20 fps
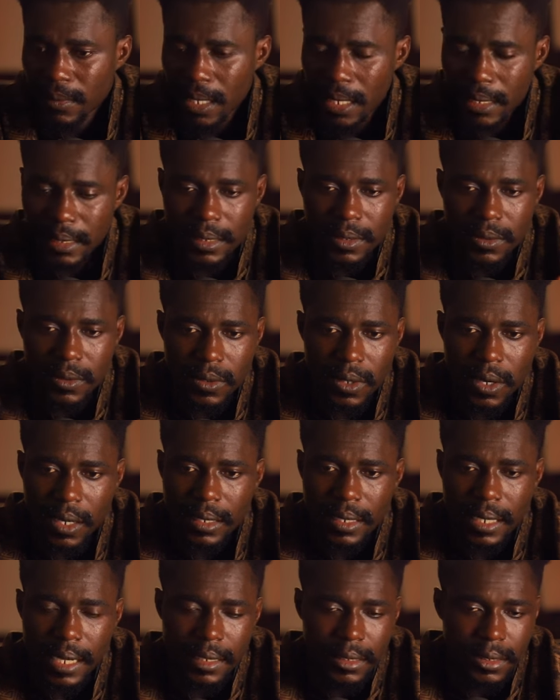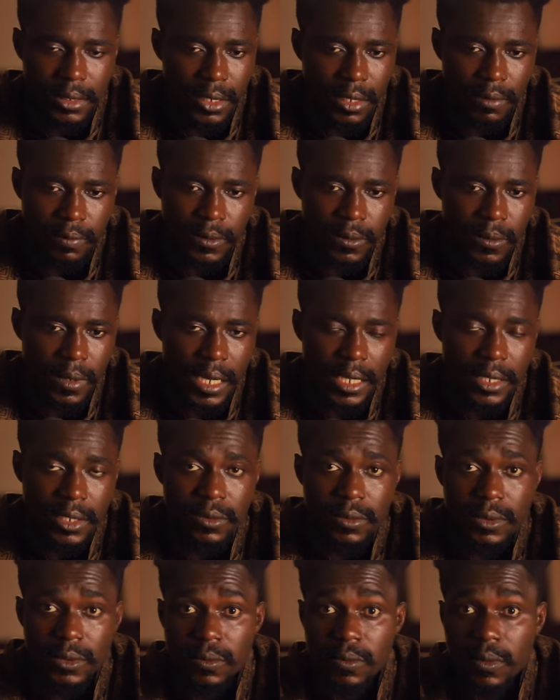It's not a software
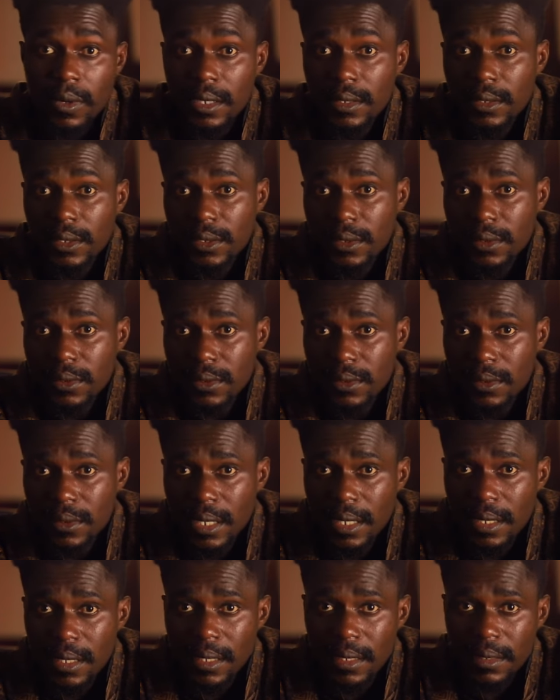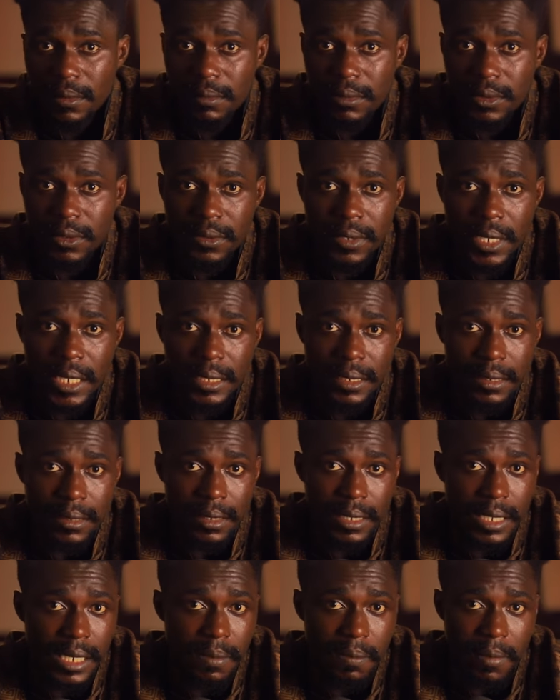you would want to
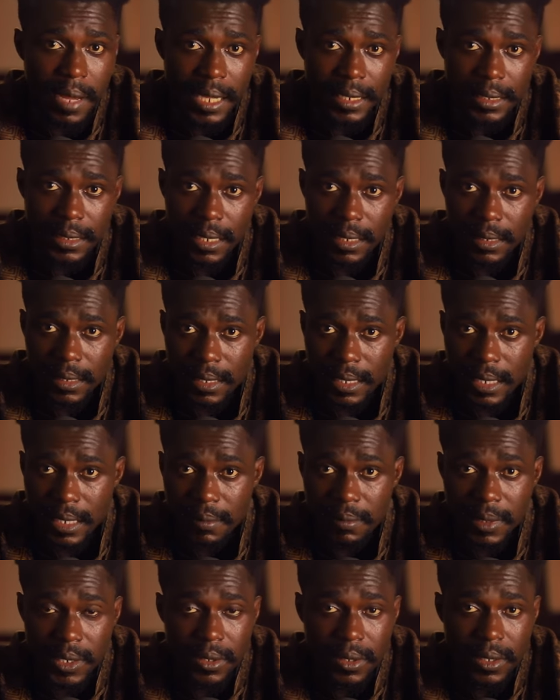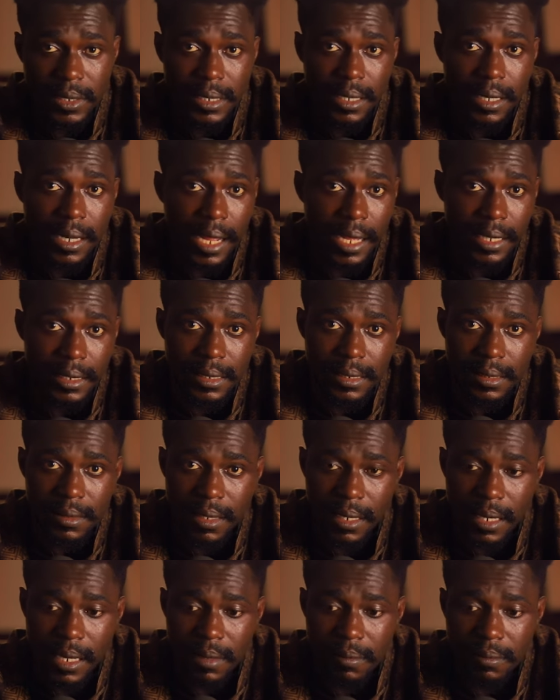create game assets in because it lacks
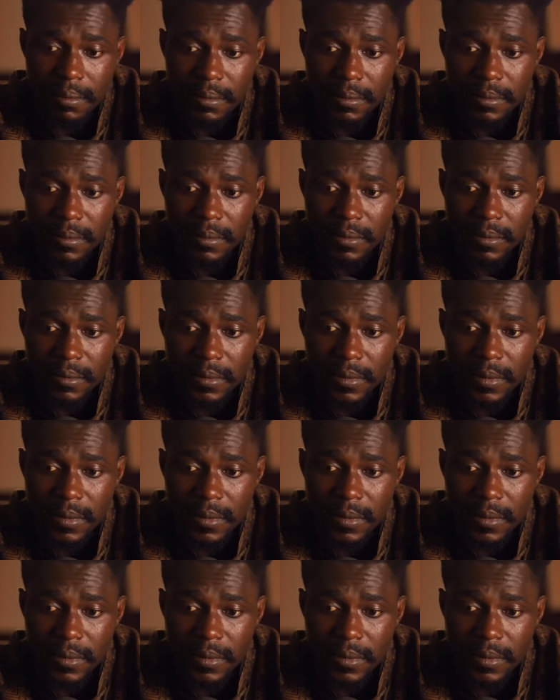um,